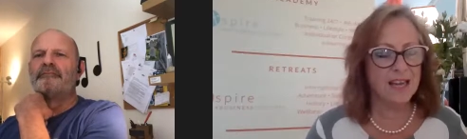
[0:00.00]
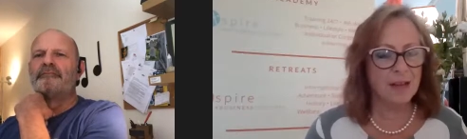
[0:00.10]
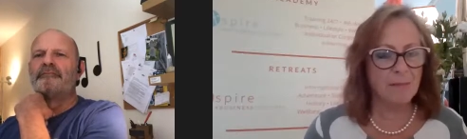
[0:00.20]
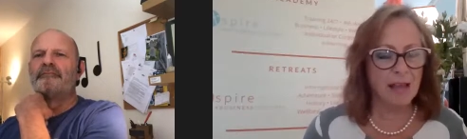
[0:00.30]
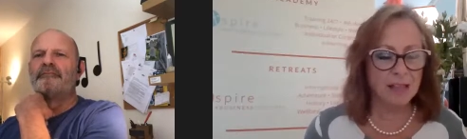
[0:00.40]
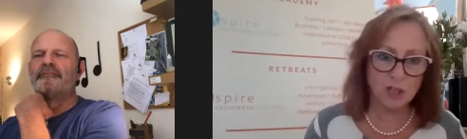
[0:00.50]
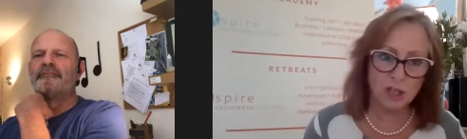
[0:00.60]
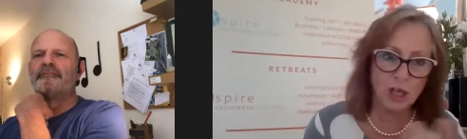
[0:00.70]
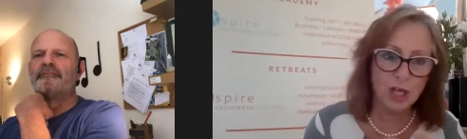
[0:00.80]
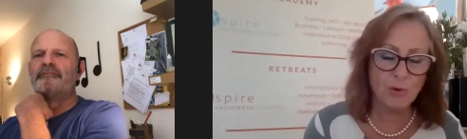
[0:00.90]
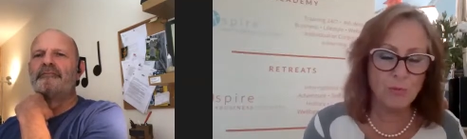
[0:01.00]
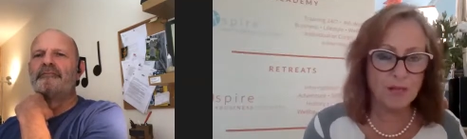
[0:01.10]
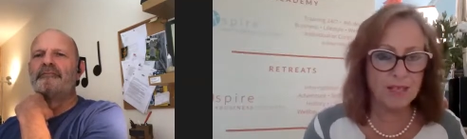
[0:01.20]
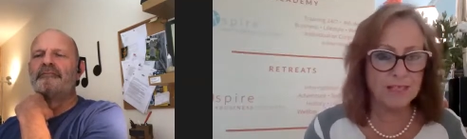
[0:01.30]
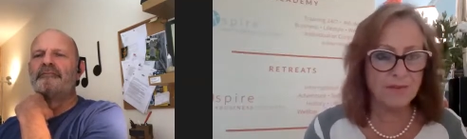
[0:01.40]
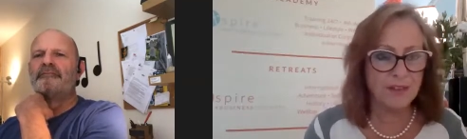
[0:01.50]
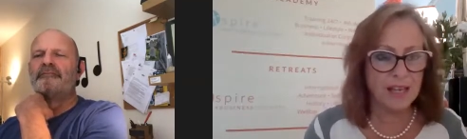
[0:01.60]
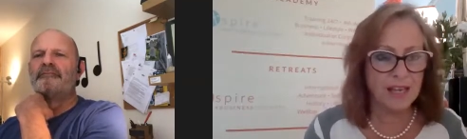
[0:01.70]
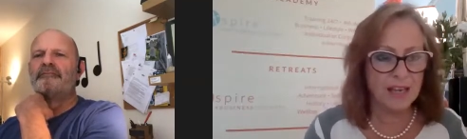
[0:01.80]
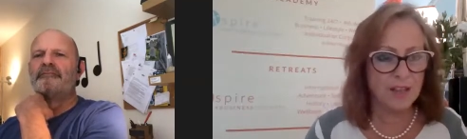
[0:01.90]
Speaker 1: um, and two because of
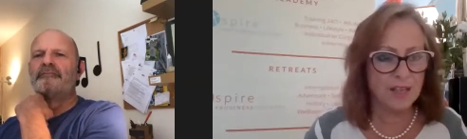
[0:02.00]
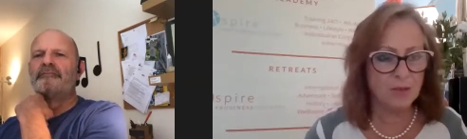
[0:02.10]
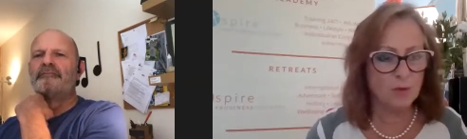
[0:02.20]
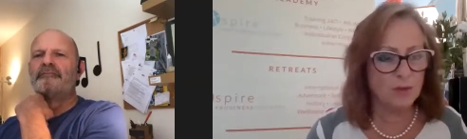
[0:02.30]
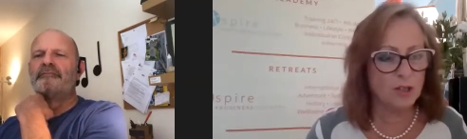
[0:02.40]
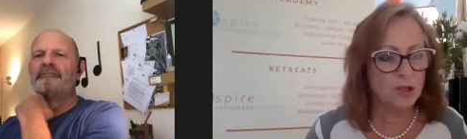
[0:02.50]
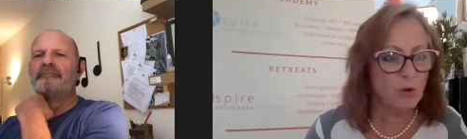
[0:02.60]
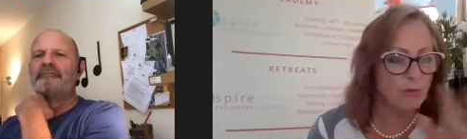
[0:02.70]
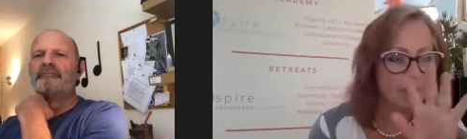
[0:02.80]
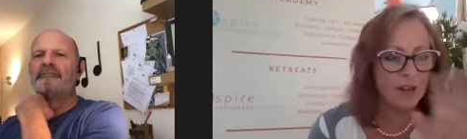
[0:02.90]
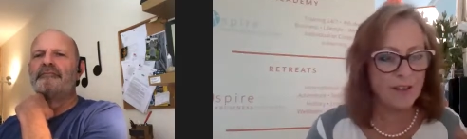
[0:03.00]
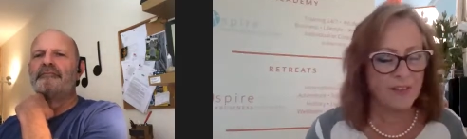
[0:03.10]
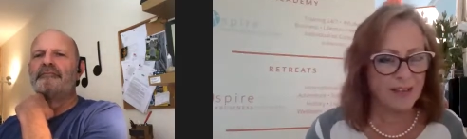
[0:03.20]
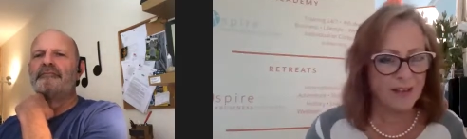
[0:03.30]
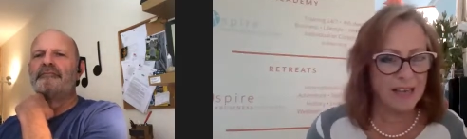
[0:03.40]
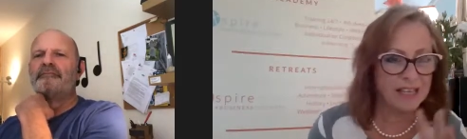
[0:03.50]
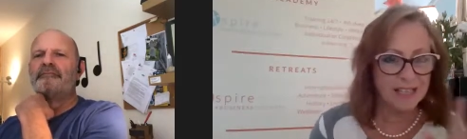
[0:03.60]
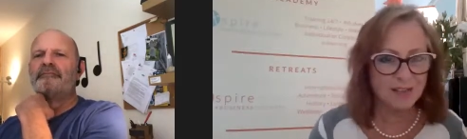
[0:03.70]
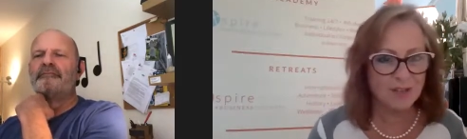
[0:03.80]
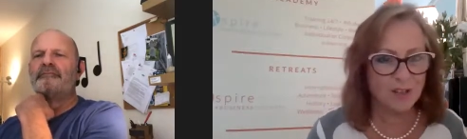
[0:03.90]
the the sort of the genre and the
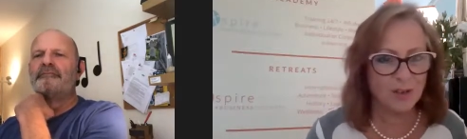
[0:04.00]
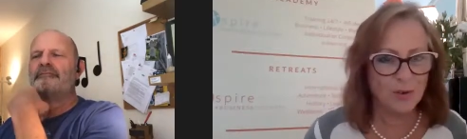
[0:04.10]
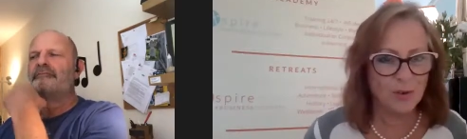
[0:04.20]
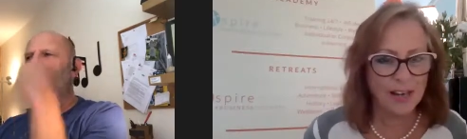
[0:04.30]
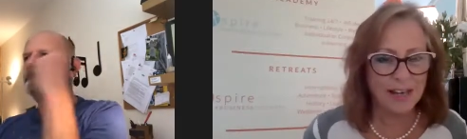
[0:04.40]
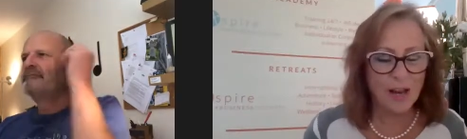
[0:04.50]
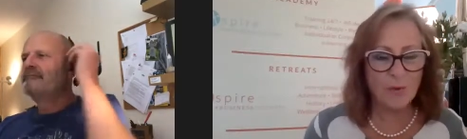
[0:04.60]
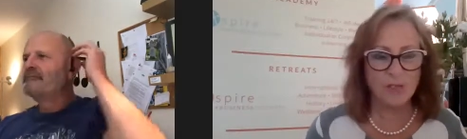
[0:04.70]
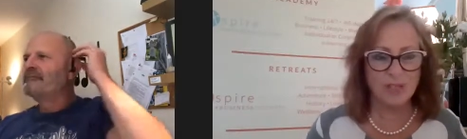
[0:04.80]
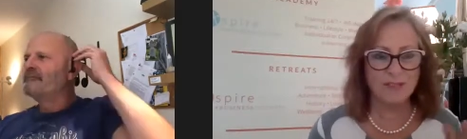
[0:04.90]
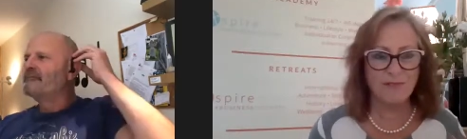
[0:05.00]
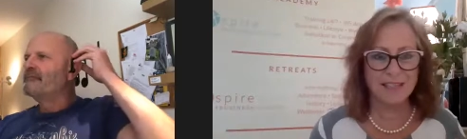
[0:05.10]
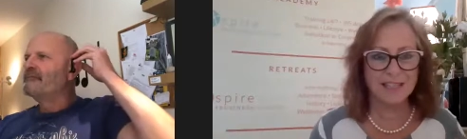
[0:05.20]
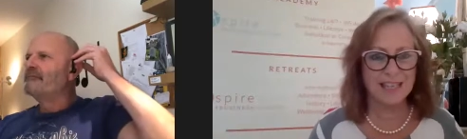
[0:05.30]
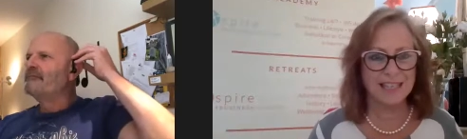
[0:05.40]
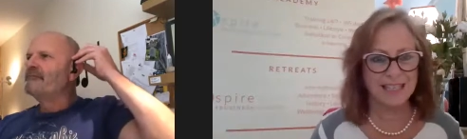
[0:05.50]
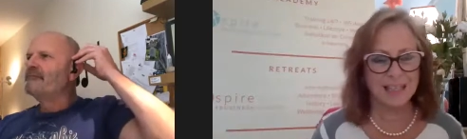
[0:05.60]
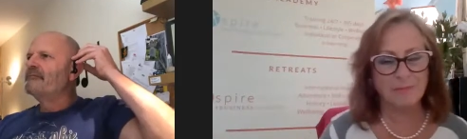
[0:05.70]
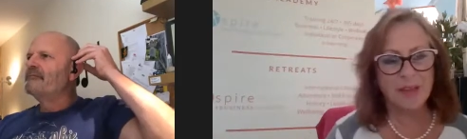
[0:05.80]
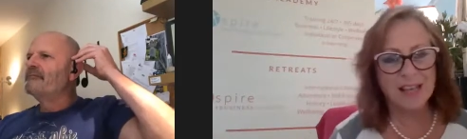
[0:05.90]
industry that you're in, which is fascinating.
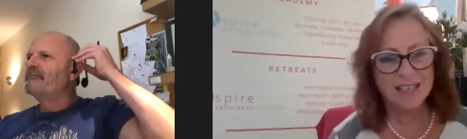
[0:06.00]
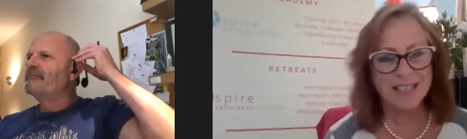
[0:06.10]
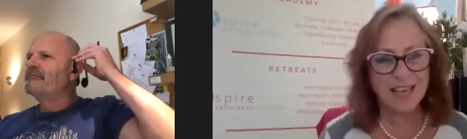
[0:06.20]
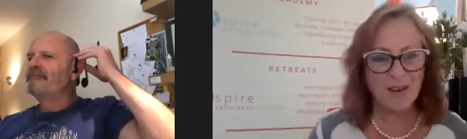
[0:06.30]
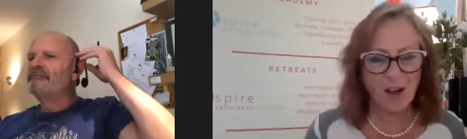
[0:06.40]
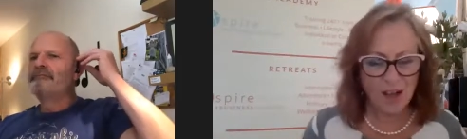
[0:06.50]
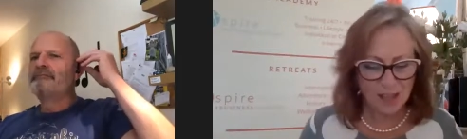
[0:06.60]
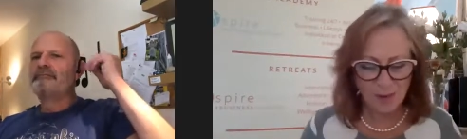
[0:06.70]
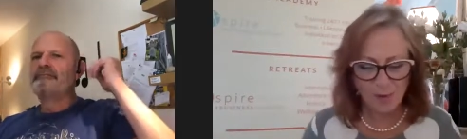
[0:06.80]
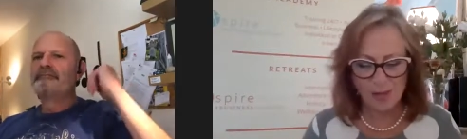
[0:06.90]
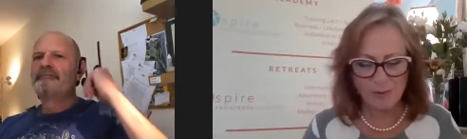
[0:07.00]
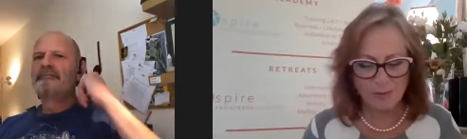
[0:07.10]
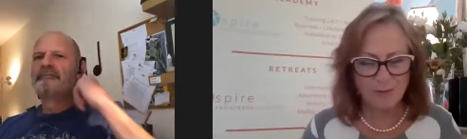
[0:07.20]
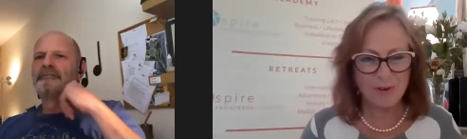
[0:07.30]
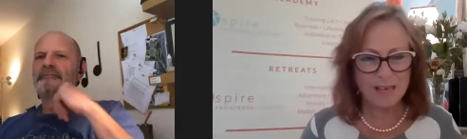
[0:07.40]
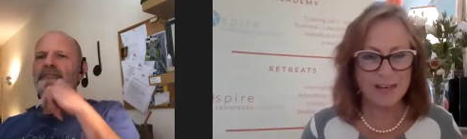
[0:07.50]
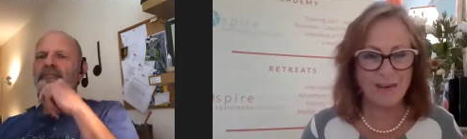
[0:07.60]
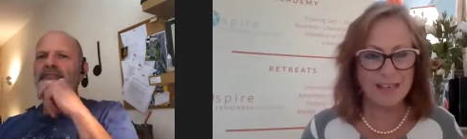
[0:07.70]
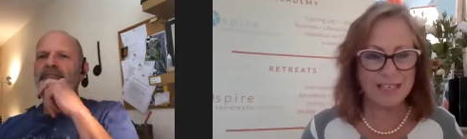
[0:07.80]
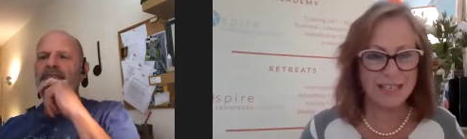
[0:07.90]
So I thought it would be really
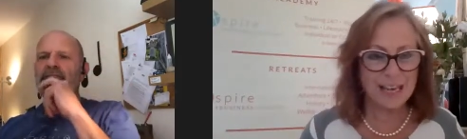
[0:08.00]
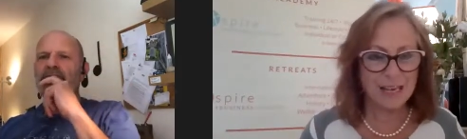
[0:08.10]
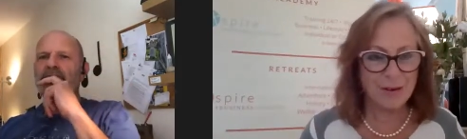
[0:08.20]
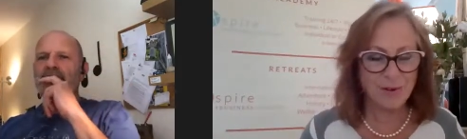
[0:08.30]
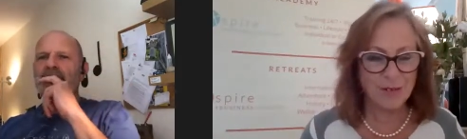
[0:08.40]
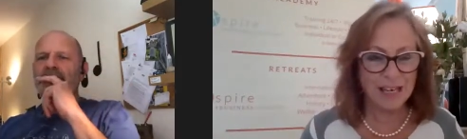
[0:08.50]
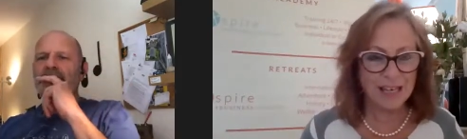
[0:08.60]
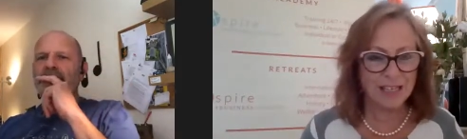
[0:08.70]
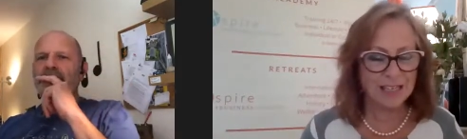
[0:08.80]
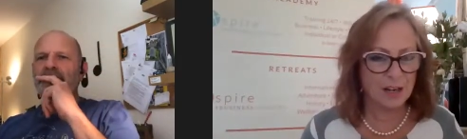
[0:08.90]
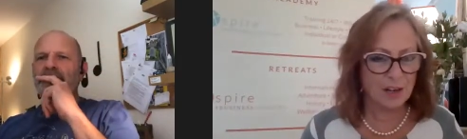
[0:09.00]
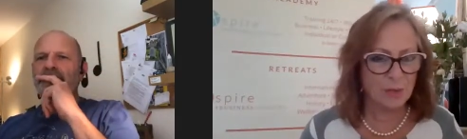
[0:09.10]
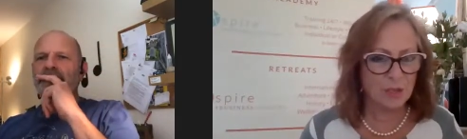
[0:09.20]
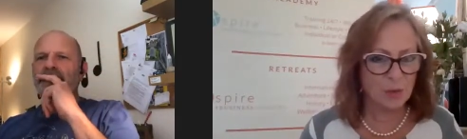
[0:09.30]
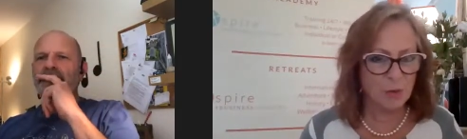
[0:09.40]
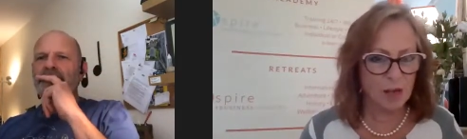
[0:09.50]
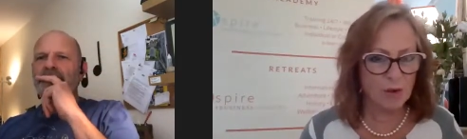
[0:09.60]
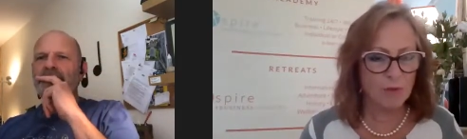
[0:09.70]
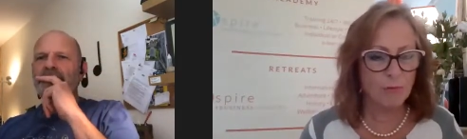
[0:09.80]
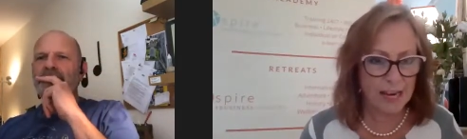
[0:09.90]
great to get you on here because I know you've been doing quite a
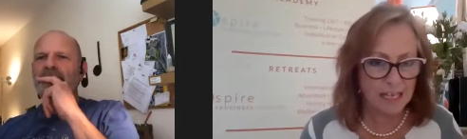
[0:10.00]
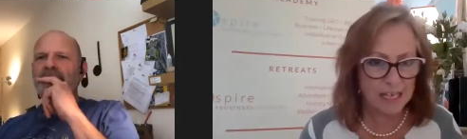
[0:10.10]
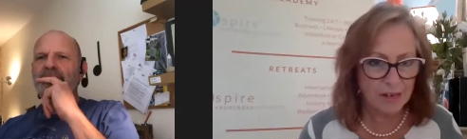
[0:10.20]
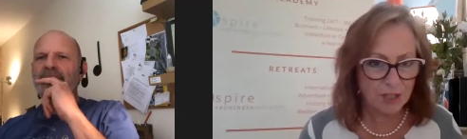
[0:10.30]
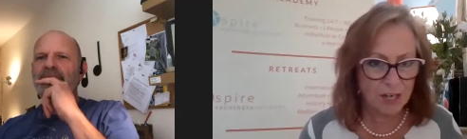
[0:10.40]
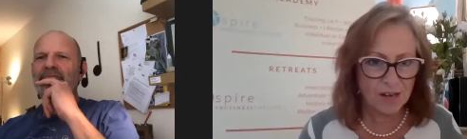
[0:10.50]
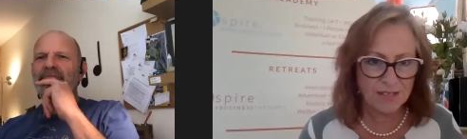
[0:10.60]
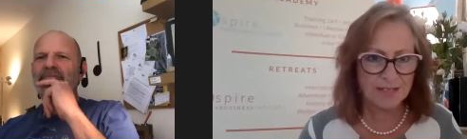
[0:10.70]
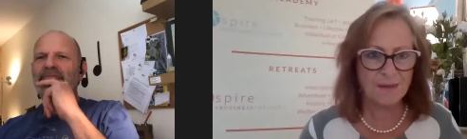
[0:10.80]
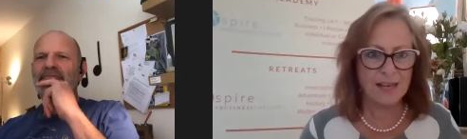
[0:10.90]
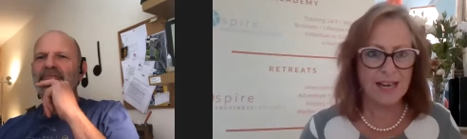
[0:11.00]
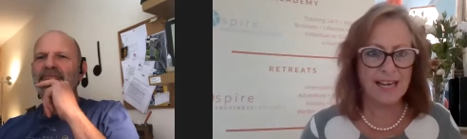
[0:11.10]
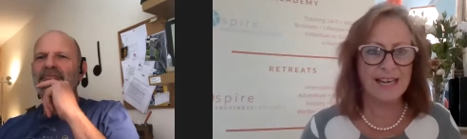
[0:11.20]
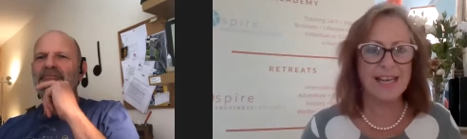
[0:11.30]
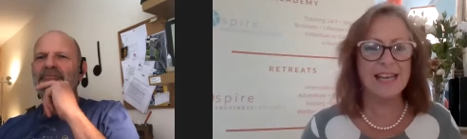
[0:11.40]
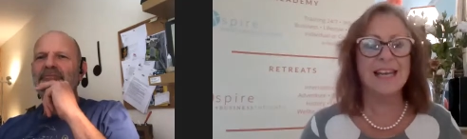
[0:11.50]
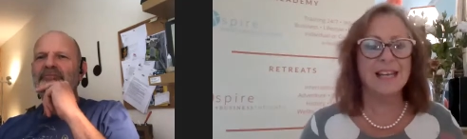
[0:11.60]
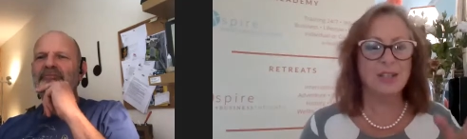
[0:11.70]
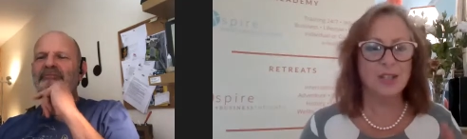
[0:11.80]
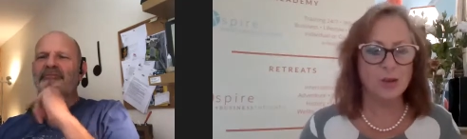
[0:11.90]
lot of radio shows as well lately
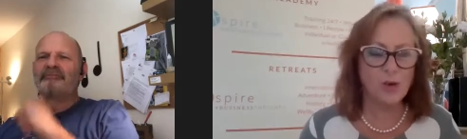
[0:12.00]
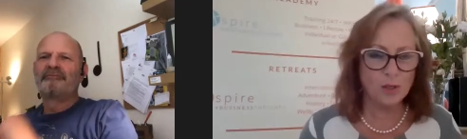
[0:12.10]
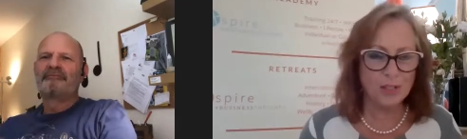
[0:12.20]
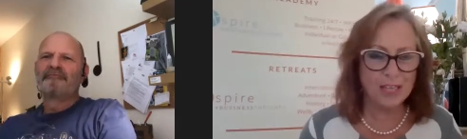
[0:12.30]
to talk